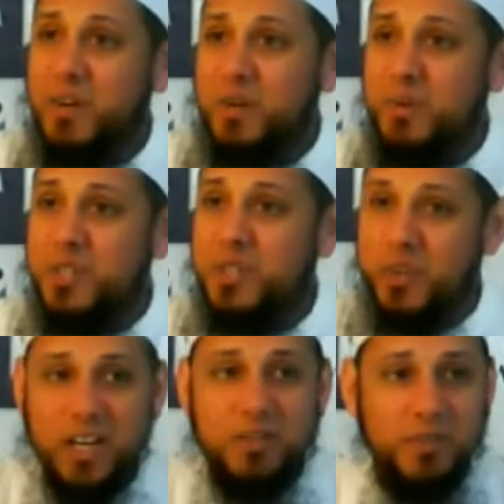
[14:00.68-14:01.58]
who is
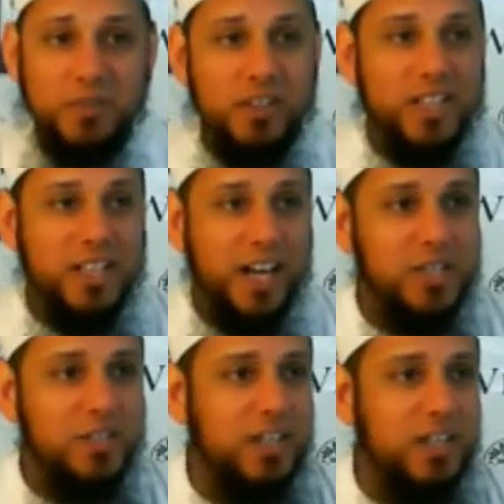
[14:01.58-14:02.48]
grateful is
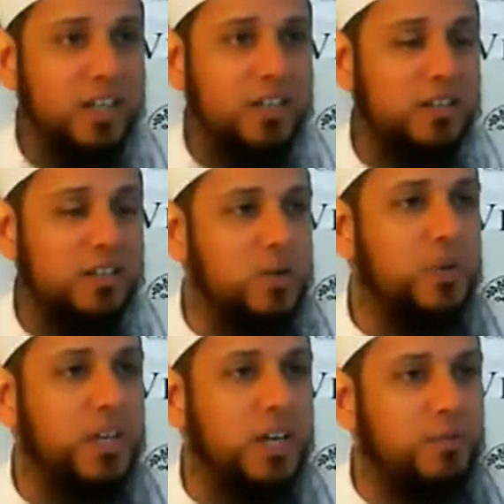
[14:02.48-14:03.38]
actually
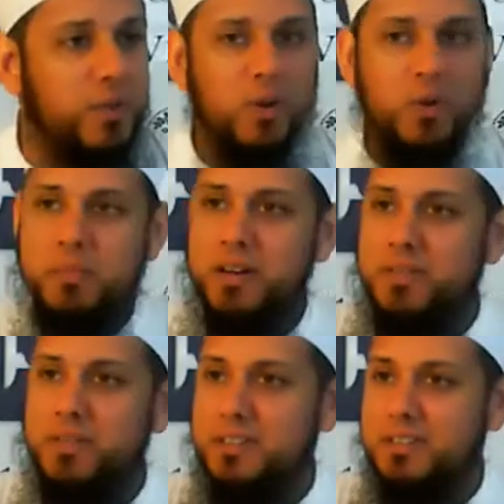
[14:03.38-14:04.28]
doing it for their own benefit.